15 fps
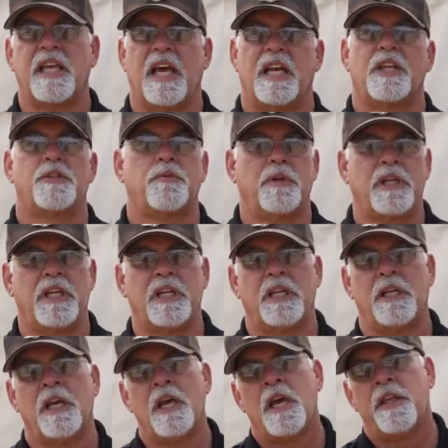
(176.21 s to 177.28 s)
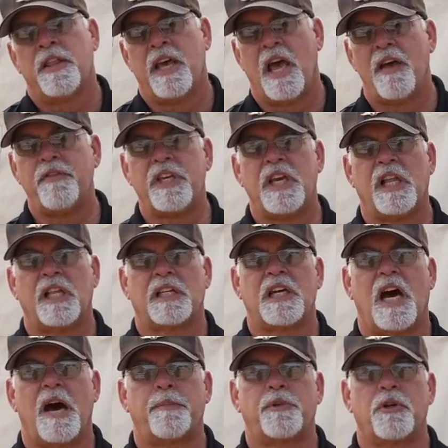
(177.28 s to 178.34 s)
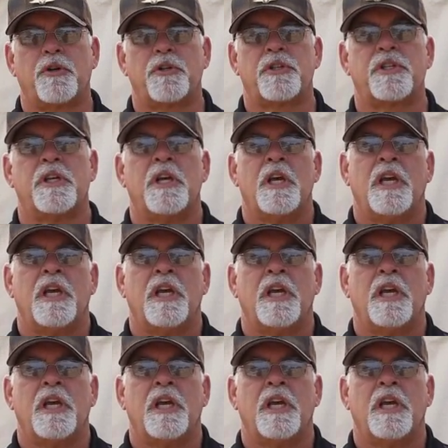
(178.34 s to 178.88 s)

that as we need. The heavy helicopters,